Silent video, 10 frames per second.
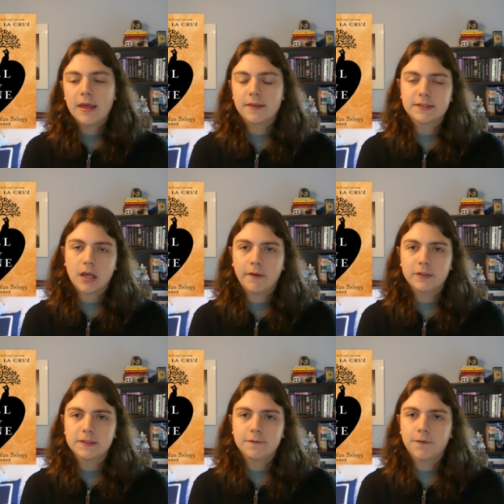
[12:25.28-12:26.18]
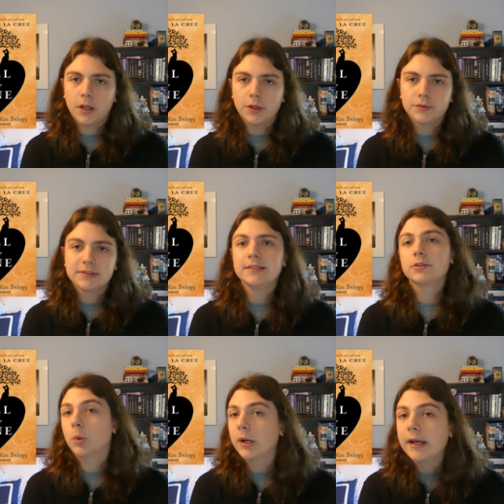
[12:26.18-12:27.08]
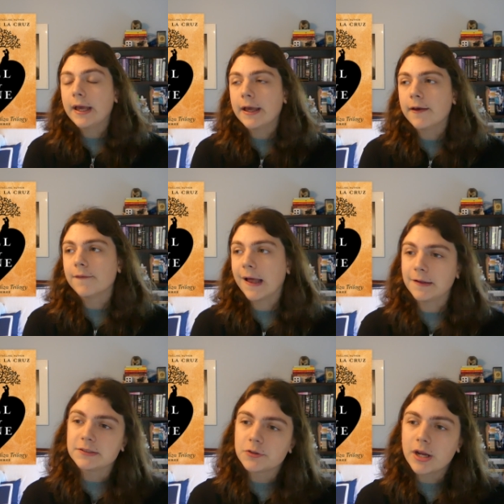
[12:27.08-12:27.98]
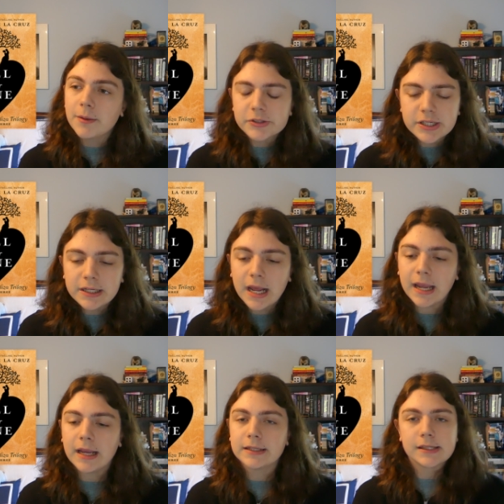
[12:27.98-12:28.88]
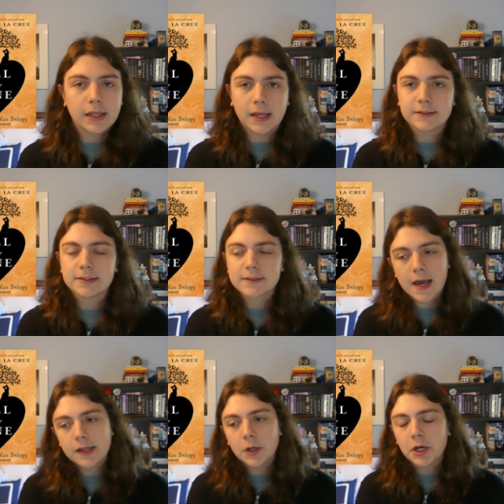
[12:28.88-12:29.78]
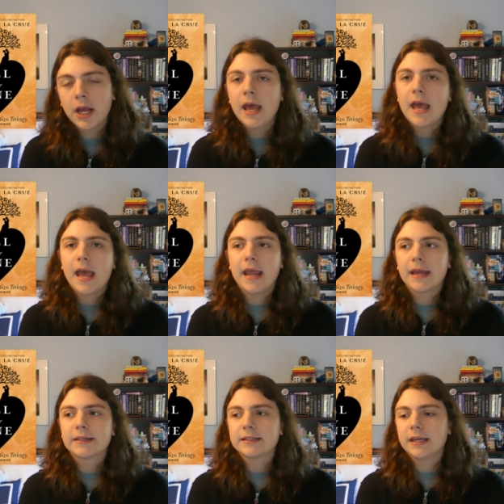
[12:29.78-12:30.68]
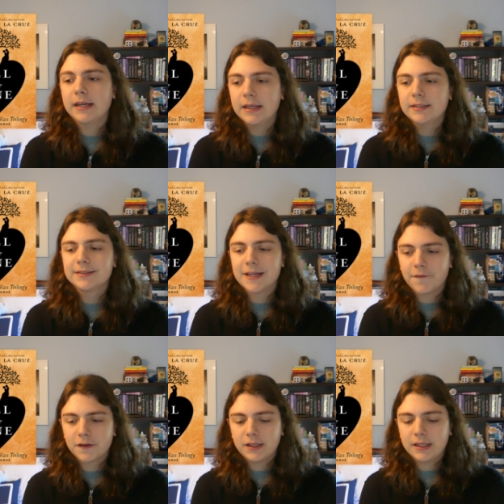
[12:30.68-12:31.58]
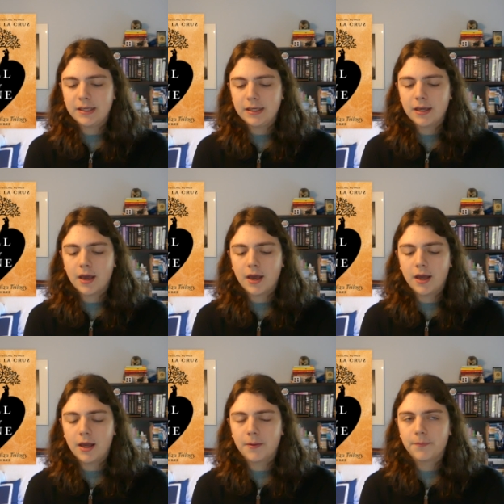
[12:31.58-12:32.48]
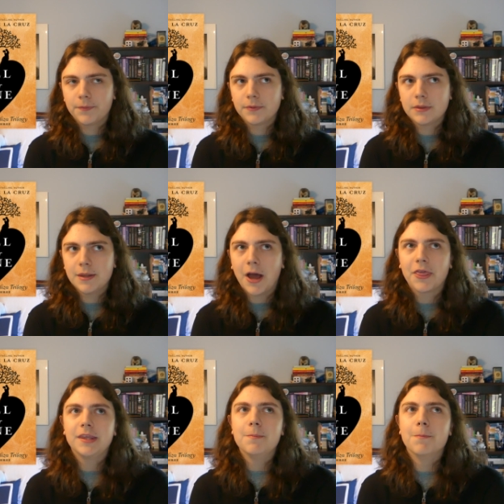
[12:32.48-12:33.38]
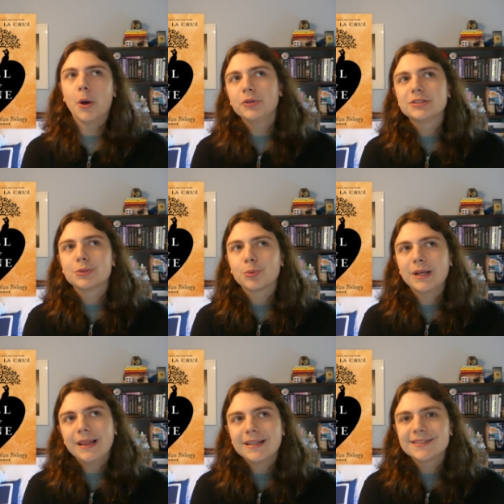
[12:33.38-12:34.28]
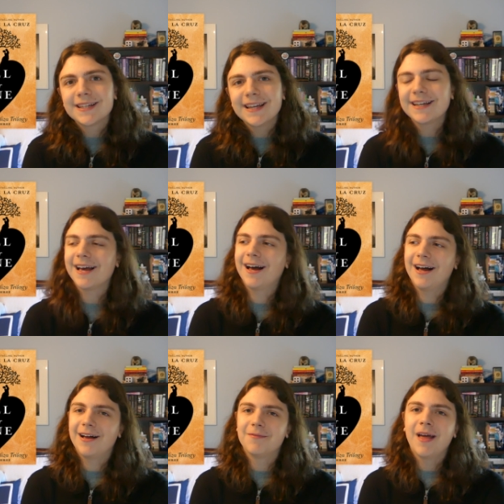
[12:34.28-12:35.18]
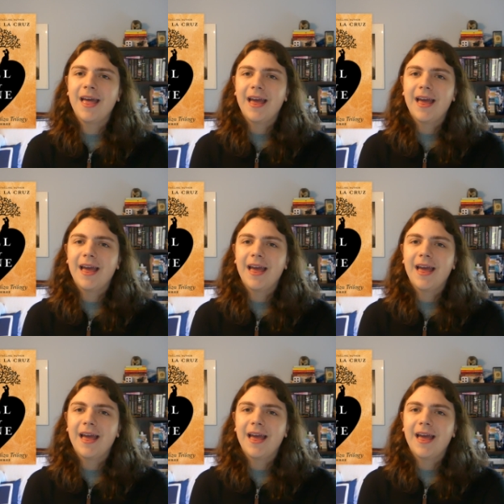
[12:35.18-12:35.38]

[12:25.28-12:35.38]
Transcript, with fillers: This obviously follows the story of Alexander Hamilton and Eliza Schuyler, and it is definitely. Uh, not the most realistic. Um,